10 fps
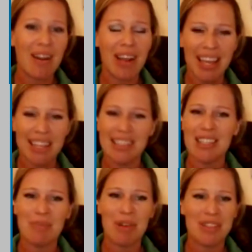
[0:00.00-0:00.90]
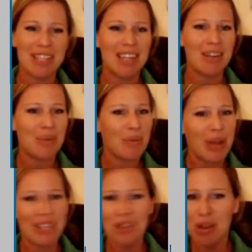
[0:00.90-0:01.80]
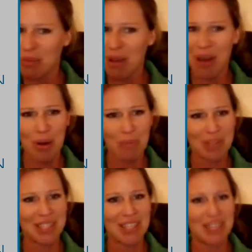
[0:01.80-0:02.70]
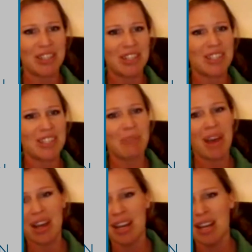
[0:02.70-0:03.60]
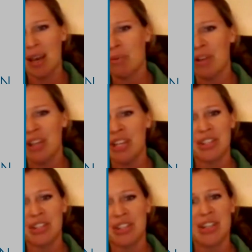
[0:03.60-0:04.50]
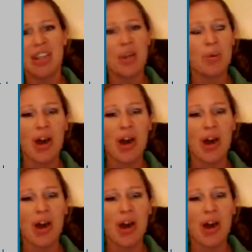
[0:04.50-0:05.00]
are, like I said to Martina, it's not about competition, it's about collaboration. We're